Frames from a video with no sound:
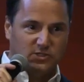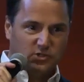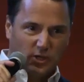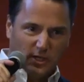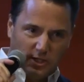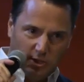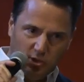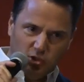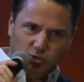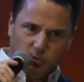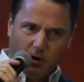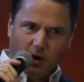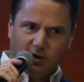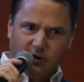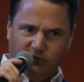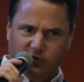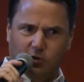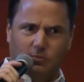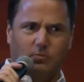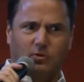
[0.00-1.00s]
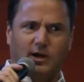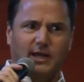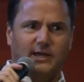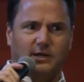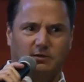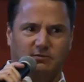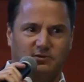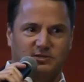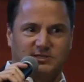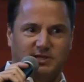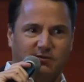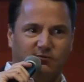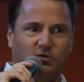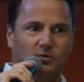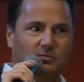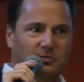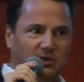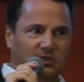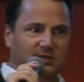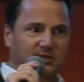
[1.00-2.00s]
And so a huge part of your brain over
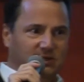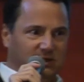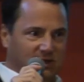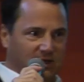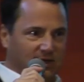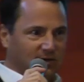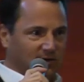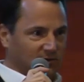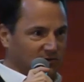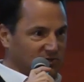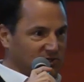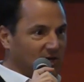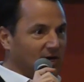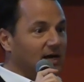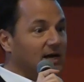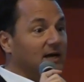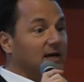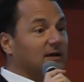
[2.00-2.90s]
several million years